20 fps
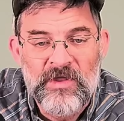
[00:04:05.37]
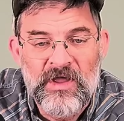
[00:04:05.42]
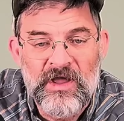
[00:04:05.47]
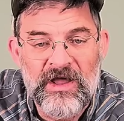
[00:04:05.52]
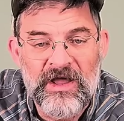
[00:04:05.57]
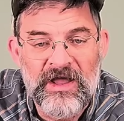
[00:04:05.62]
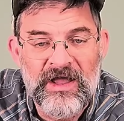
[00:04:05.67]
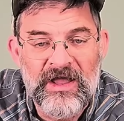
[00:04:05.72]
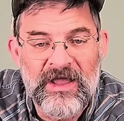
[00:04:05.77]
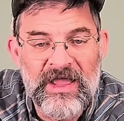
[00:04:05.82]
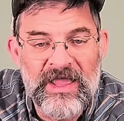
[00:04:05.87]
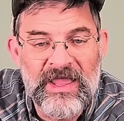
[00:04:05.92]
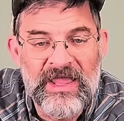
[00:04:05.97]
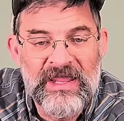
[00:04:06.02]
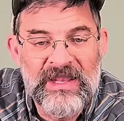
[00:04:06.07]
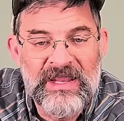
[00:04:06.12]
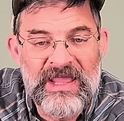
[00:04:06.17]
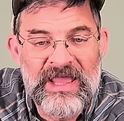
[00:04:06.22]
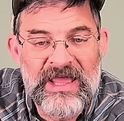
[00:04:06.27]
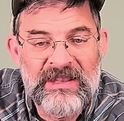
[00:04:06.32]

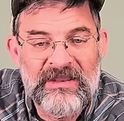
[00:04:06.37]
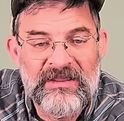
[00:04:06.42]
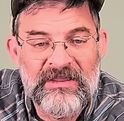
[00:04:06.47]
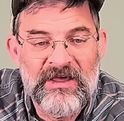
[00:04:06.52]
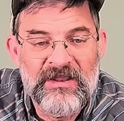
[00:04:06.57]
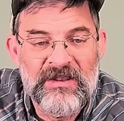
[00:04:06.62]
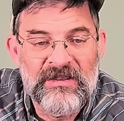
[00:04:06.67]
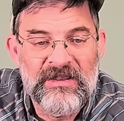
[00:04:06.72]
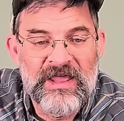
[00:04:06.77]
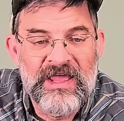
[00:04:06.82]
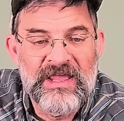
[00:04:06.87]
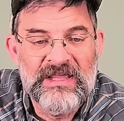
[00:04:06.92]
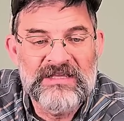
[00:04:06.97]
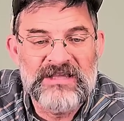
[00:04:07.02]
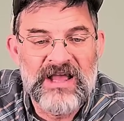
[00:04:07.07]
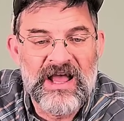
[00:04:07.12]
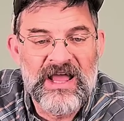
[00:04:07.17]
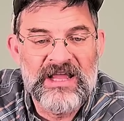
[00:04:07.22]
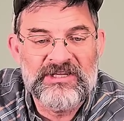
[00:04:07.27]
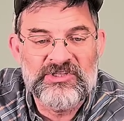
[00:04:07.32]
and he had to cut a
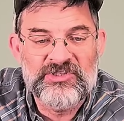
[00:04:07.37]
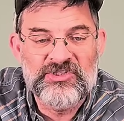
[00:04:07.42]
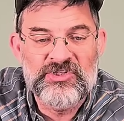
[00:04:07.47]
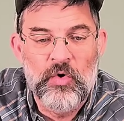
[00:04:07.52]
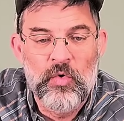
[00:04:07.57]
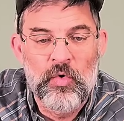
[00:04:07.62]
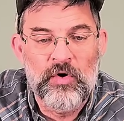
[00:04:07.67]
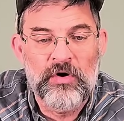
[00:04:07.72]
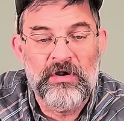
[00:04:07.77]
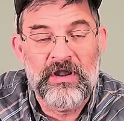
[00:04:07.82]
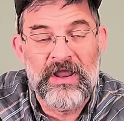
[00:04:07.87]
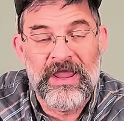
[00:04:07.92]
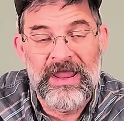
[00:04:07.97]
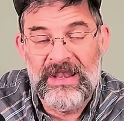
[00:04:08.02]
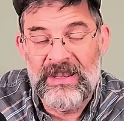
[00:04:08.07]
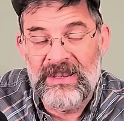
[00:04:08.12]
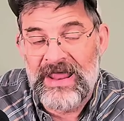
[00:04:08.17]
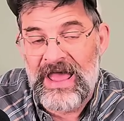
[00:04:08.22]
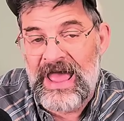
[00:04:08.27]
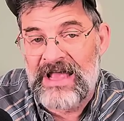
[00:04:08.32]
day's hike short
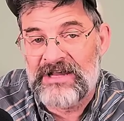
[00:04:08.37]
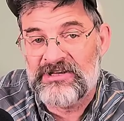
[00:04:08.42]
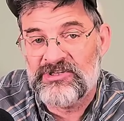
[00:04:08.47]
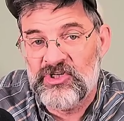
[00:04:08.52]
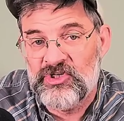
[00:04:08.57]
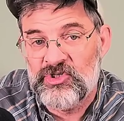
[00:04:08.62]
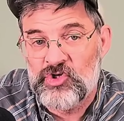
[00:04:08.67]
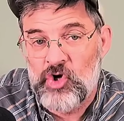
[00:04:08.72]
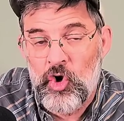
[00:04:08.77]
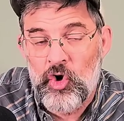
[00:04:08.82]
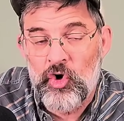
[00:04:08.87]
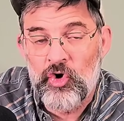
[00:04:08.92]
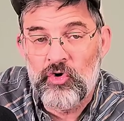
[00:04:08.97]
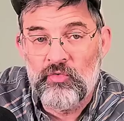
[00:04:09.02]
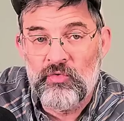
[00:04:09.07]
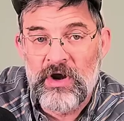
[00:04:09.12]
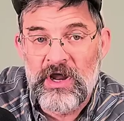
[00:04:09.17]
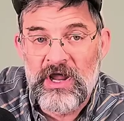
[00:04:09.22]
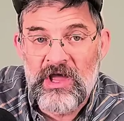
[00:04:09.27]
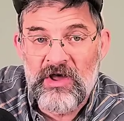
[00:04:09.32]
and actually turn
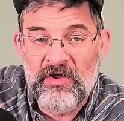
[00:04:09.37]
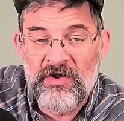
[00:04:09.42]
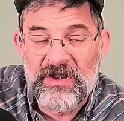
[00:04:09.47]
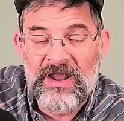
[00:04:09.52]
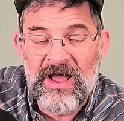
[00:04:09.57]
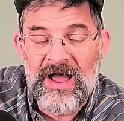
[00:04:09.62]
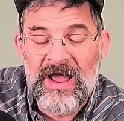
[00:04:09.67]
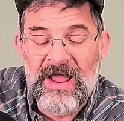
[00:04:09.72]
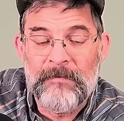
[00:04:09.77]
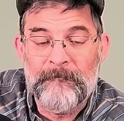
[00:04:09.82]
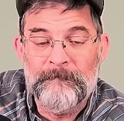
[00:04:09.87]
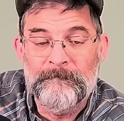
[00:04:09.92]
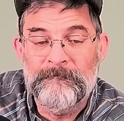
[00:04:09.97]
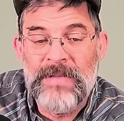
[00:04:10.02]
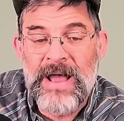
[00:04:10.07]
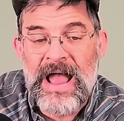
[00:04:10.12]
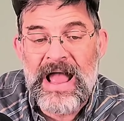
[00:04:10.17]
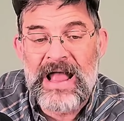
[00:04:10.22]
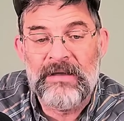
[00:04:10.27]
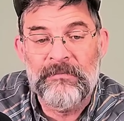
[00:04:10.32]
around and hike
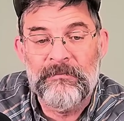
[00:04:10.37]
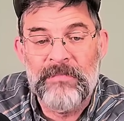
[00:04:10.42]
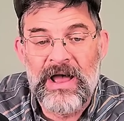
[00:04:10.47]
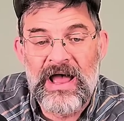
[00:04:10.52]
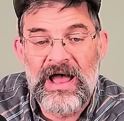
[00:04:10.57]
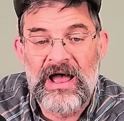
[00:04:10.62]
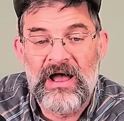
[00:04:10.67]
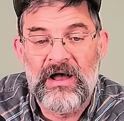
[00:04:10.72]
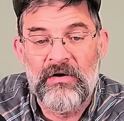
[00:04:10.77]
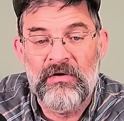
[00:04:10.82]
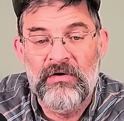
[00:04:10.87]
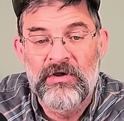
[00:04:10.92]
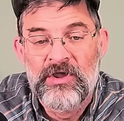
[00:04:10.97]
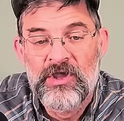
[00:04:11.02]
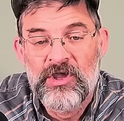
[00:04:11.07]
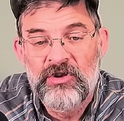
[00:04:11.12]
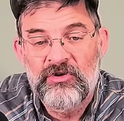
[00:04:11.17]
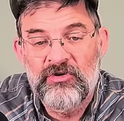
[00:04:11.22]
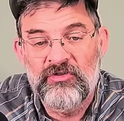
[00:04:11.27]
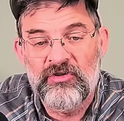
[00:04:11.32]
back a mile
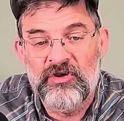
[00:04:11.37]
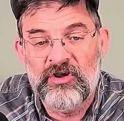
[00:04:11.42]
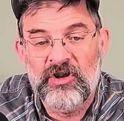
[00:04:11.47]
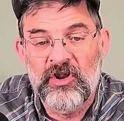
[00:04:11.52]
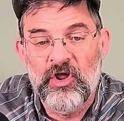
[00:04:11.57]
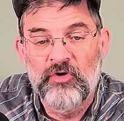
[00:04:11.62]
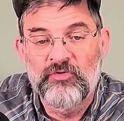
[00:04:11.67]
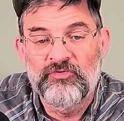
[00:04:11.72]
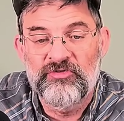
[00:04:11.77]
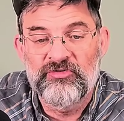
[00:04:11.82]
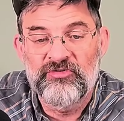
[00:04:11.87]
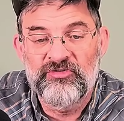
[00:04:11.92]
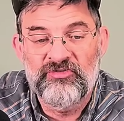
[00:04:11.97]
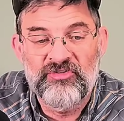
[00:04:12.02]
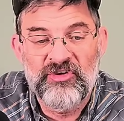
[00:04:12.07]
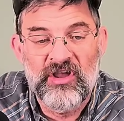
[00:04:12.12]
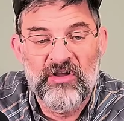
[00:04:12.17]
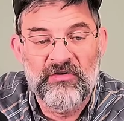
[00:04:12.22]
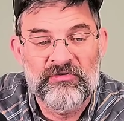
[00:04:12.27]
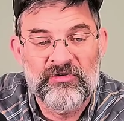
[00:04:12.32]
to the closest
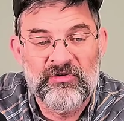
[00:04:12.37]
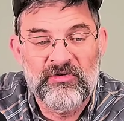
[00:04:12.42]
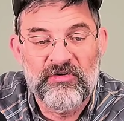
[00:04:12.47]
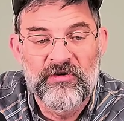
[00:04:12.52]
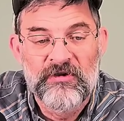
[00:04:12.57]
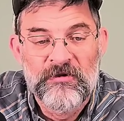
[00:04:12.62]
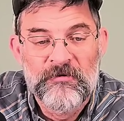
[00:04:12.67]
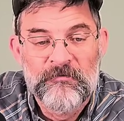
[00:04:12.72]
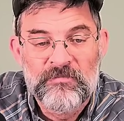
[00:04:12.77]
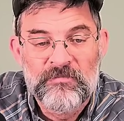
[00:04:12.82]
shelter.